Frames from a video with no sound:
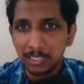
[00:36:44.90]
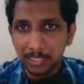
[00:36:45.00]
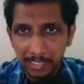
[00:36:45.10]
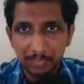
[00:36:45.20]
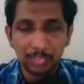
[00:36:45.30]

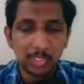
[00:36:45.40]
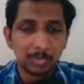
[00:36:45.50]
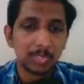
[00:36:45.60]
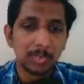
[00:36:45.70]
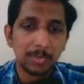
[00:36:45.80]

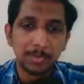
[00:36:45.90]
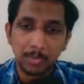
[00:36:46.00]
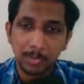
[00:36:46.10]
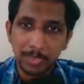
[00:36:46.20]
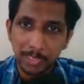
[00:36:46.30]
reinforcement should be
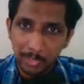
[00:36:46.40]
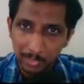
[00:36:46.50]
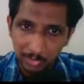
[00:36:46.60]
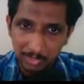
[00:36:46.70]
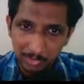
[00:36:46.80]
provided or
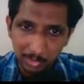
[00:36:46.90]
not.